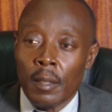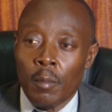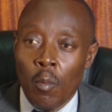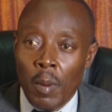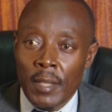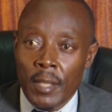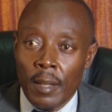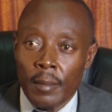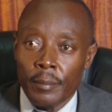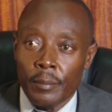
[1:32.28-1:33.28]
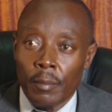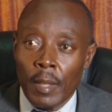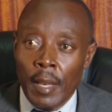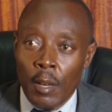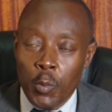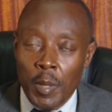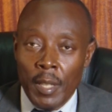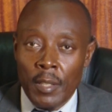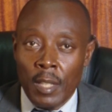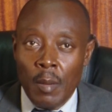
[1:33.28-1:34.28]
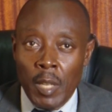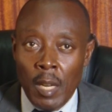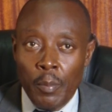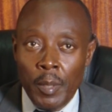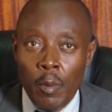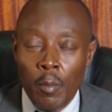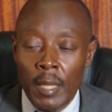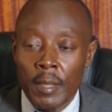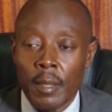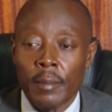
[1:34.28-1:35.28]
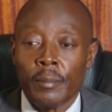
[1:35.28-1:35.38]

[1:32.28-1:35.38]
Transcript: Mombasa. The announcement that is coming up in Mombasa,